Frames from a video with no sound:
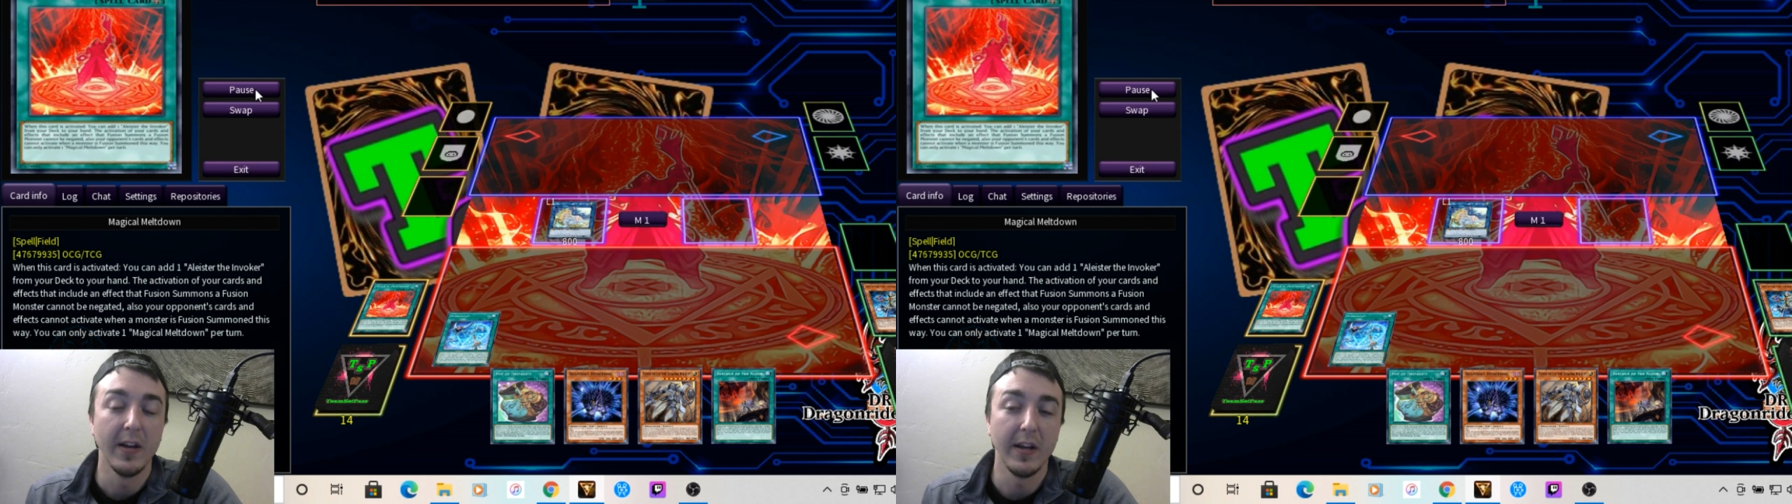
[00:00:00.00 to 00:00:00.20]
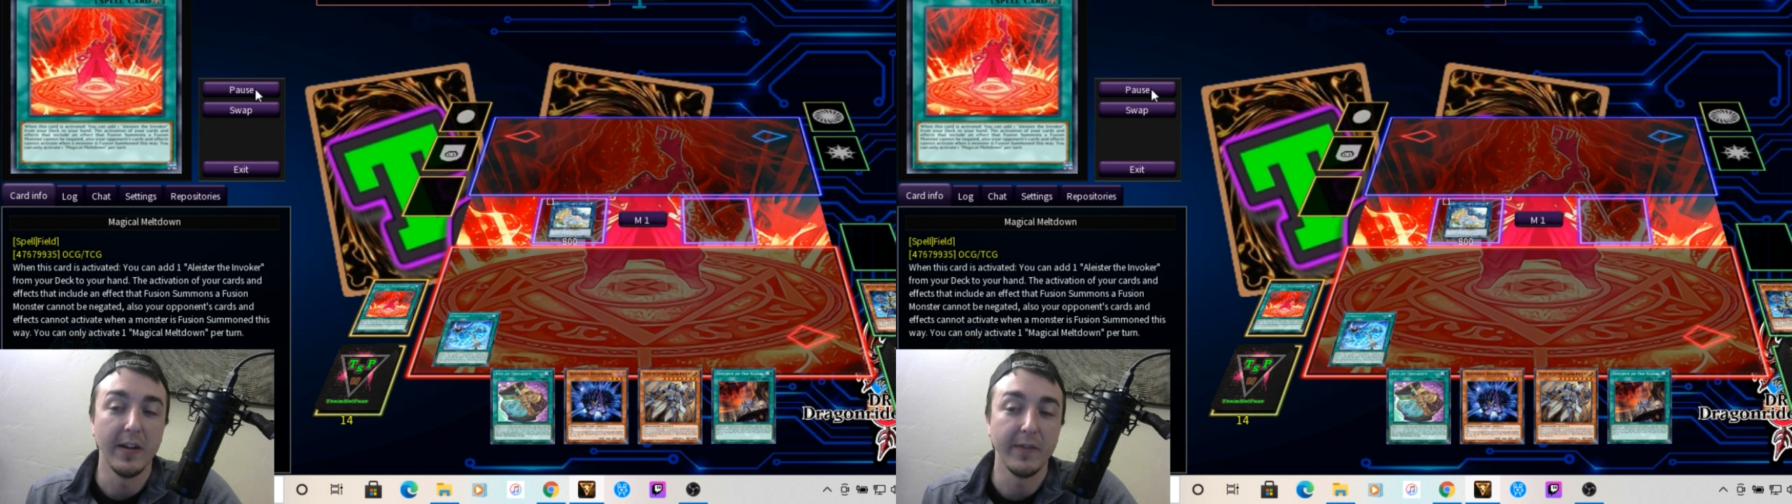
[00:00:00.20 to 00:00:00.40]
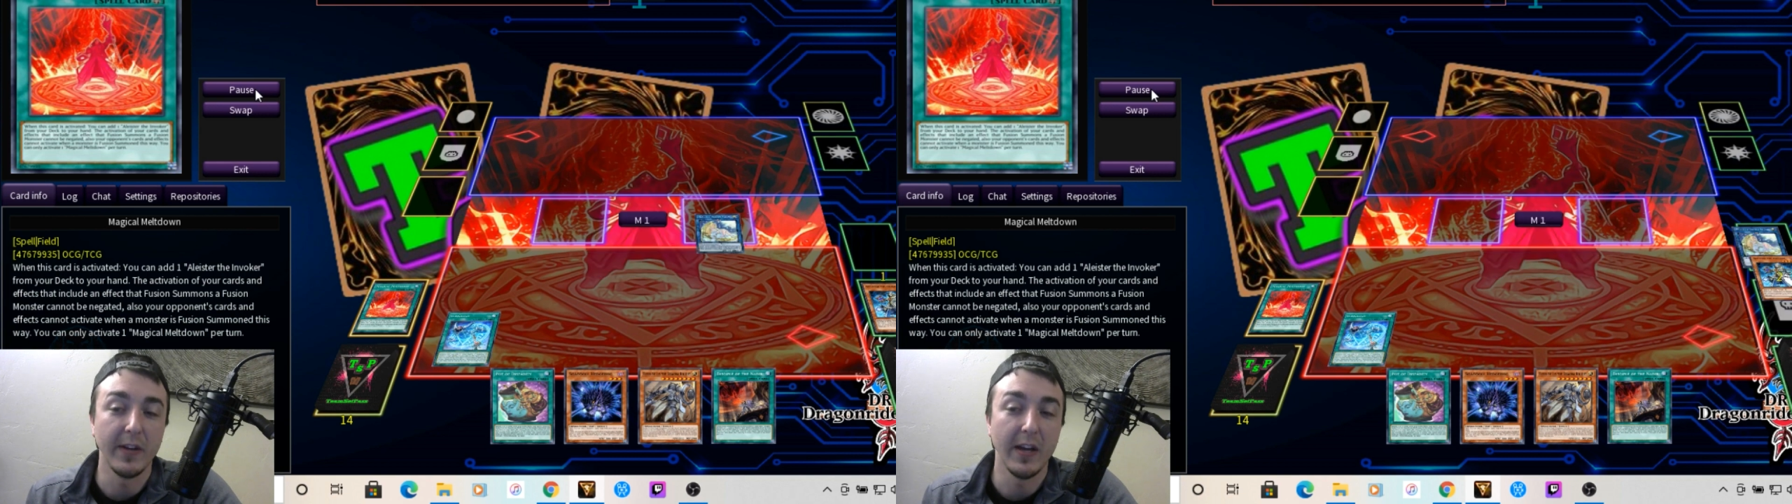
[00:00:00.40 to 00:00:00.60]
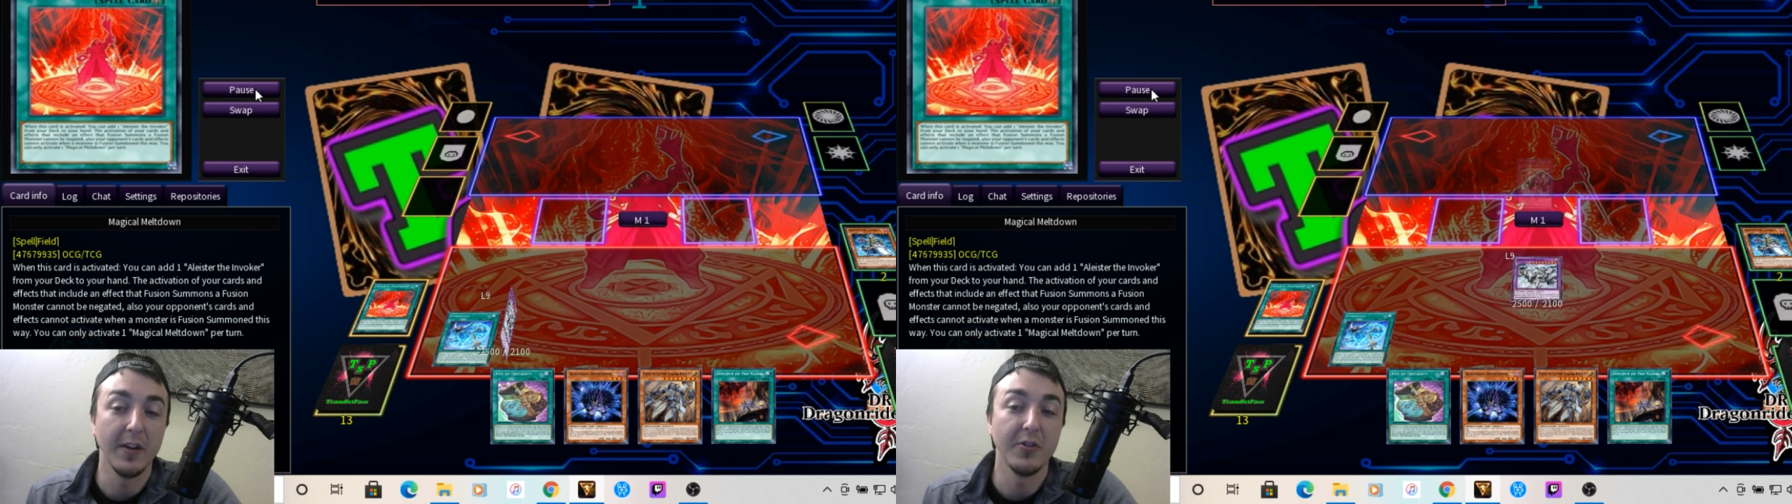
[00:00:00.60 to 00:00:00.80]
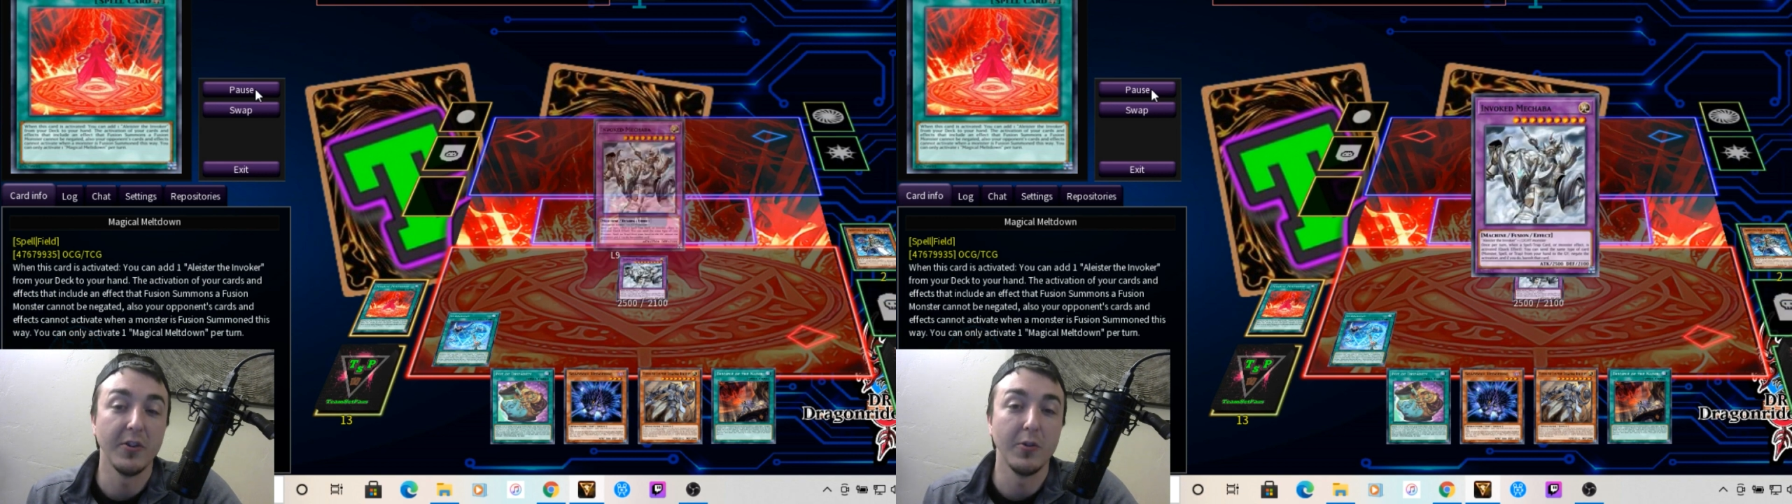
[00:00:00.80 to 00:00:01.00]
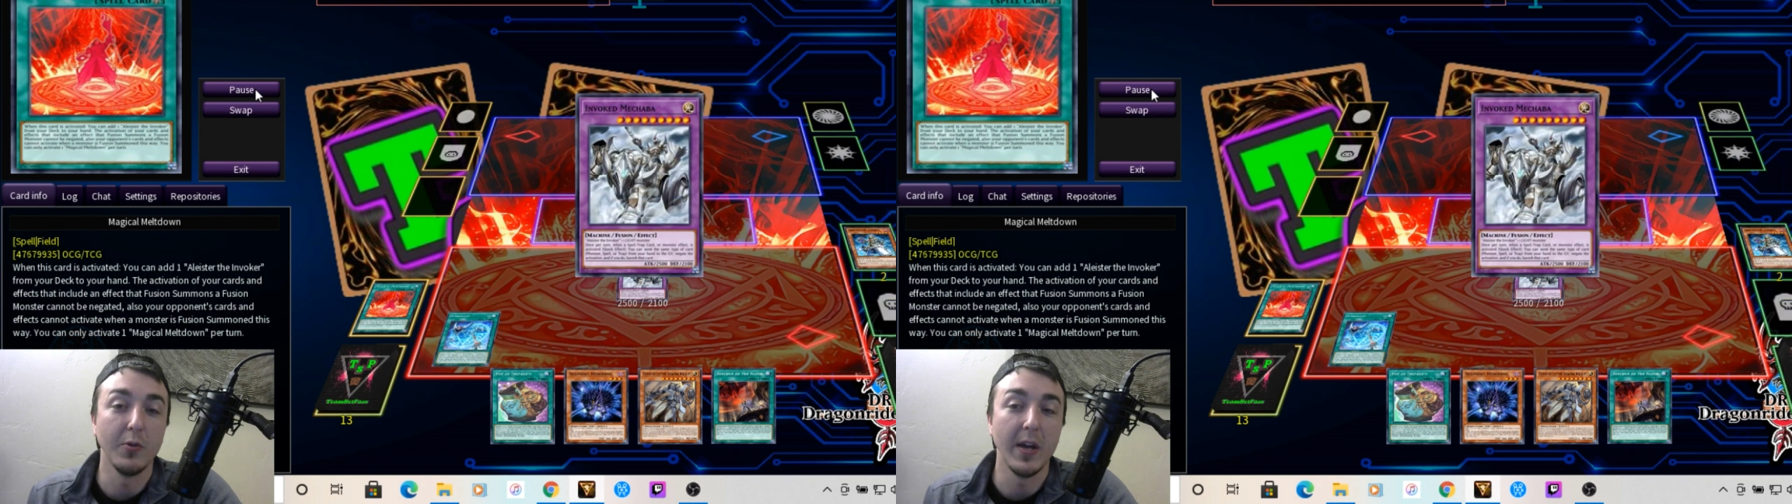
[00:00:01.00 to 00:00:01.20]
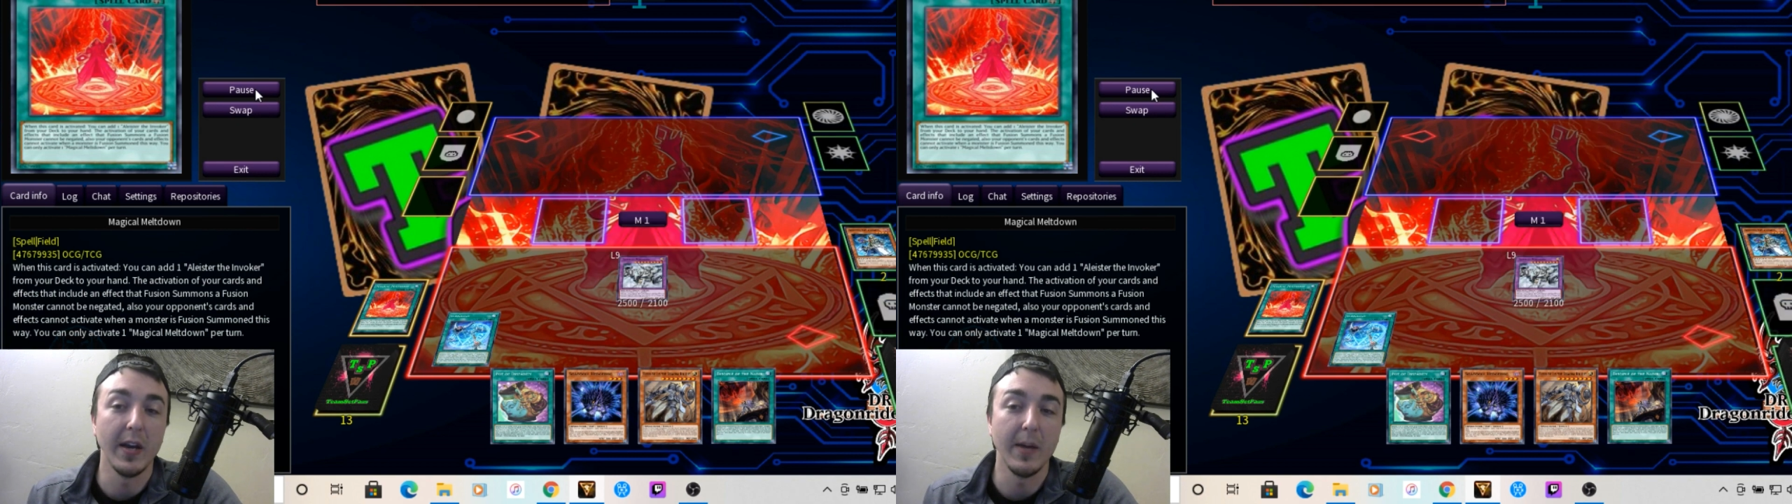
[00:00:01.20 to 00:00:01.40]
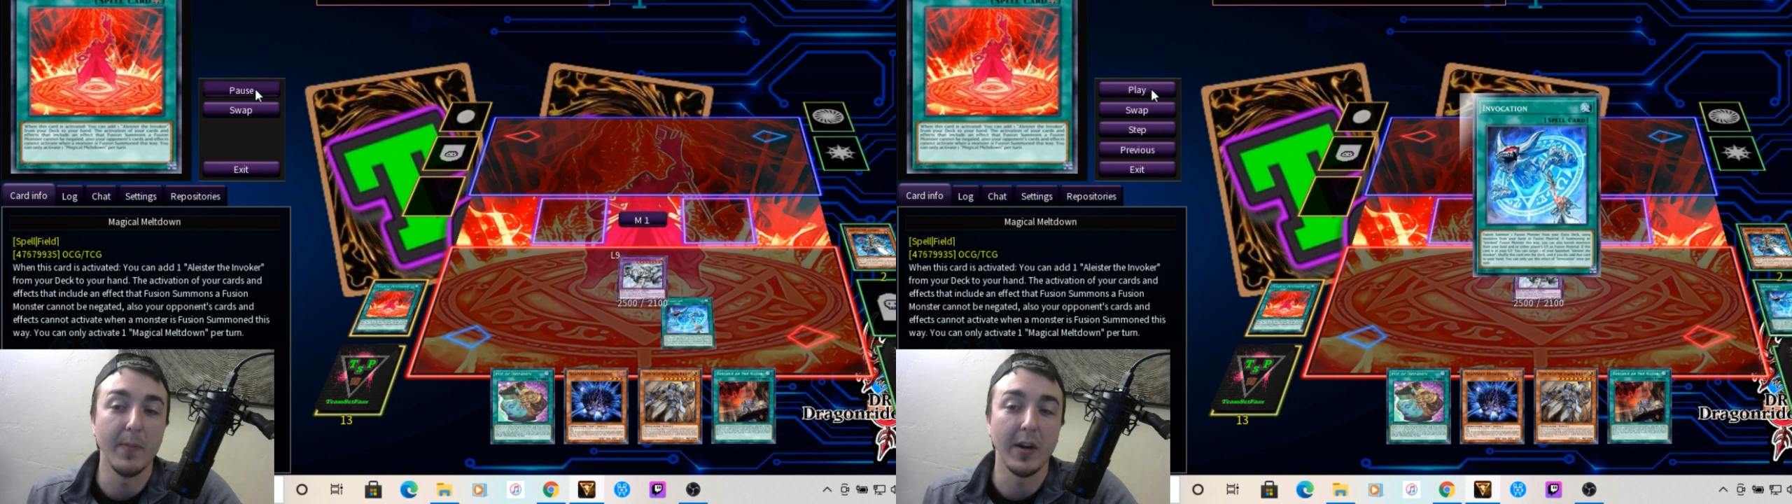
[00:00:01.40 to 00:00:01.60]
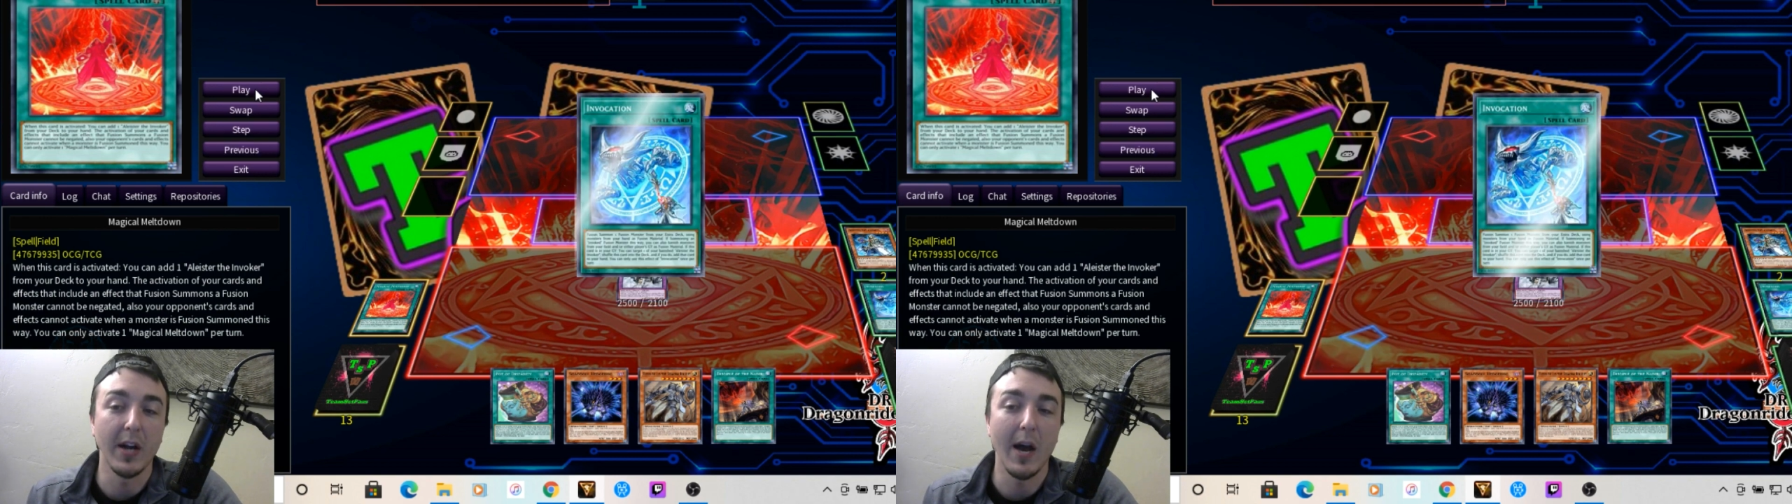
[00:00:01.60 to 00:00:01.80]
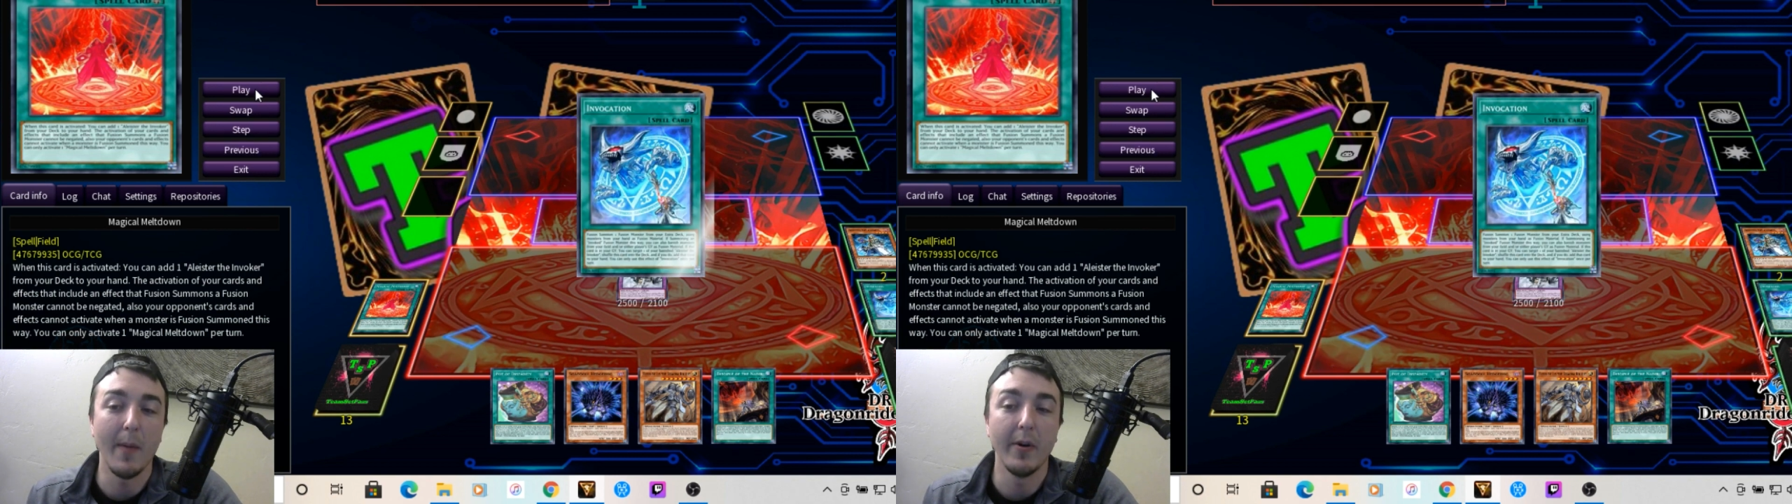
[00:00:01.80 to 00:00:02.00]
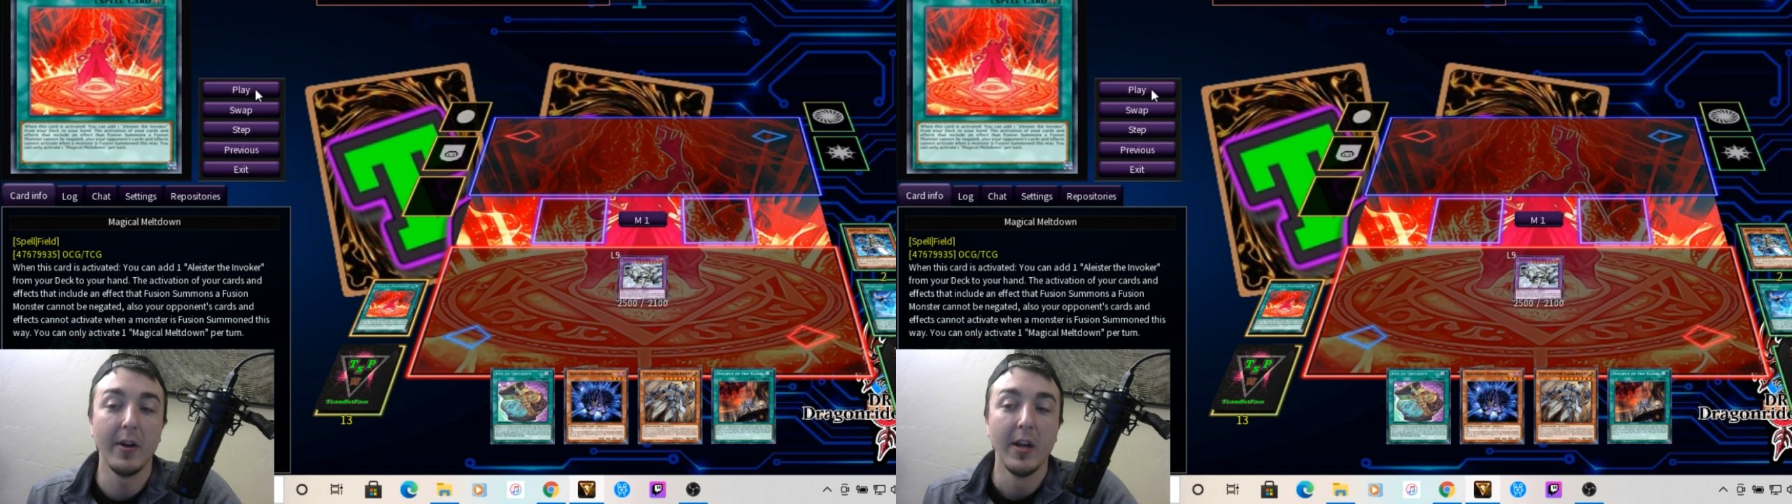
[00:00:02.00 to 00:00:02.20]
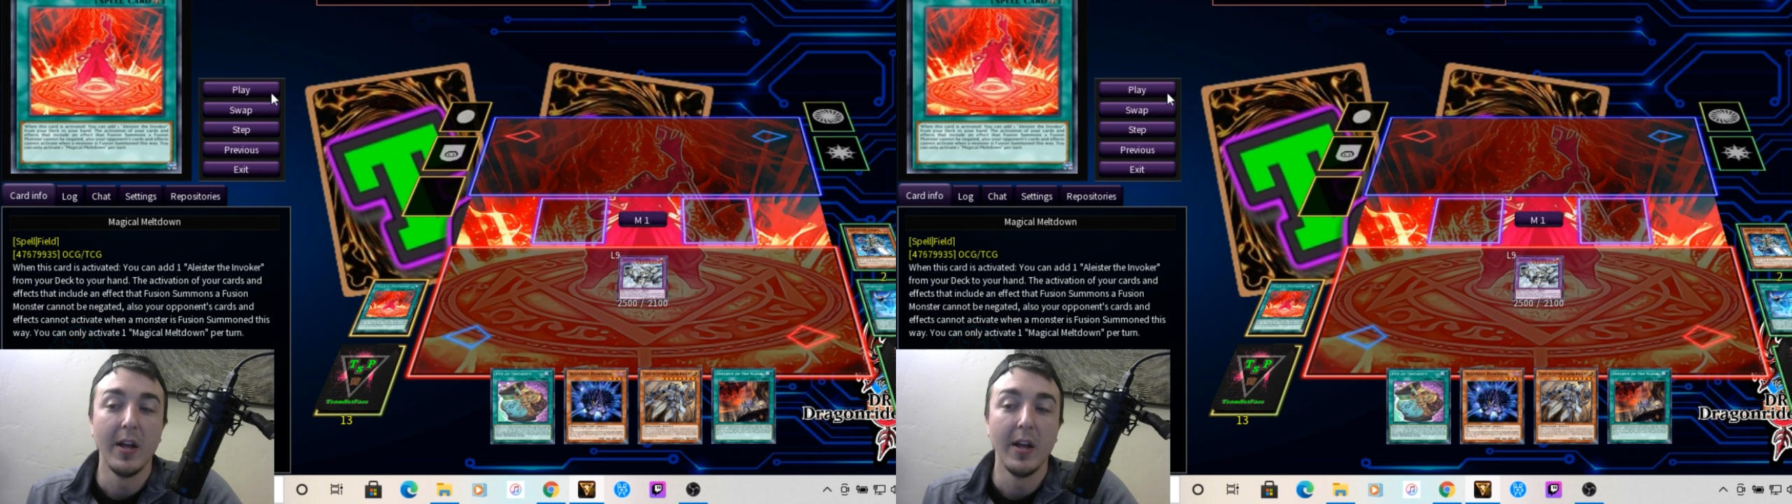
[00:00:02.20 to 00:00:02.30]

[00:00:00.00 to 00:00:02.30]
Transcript: Invocation to get a Makaba,